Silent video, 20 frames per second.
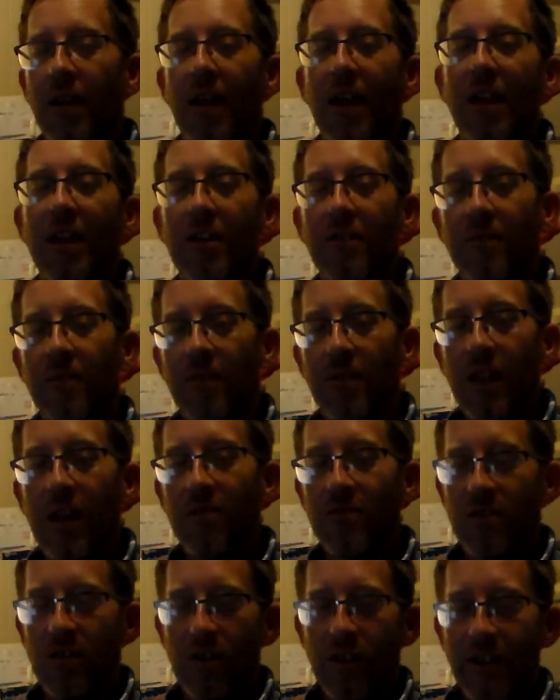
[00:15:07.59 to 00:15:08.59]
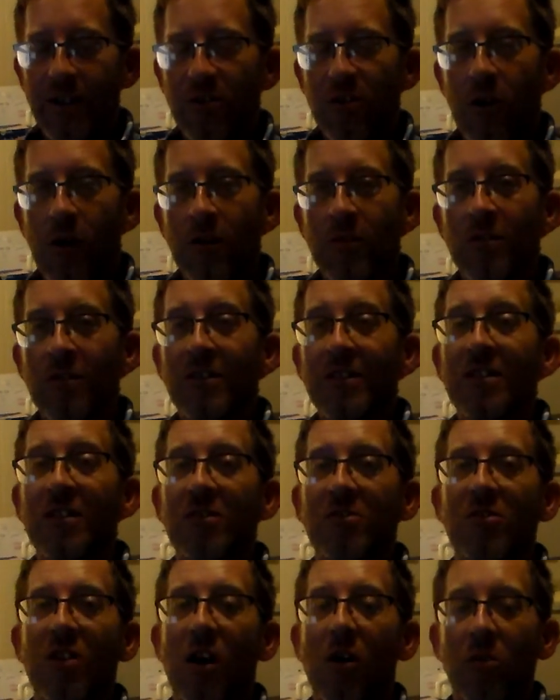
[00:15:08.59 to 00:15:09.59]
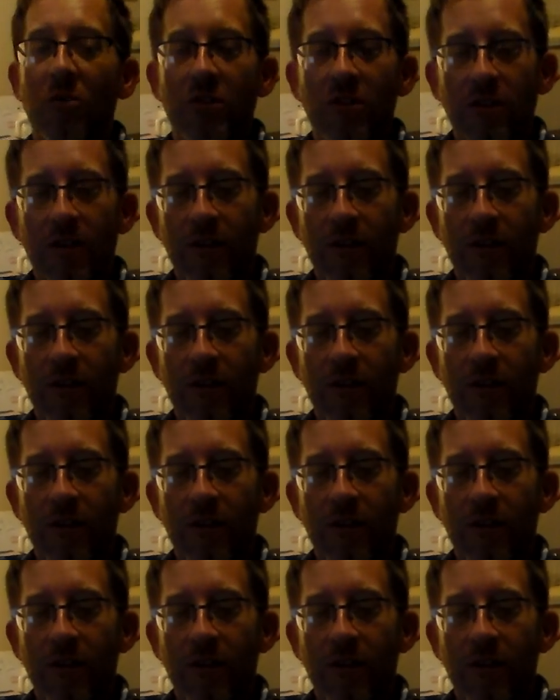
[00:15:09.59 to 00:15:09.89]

and if that was electronically controlled,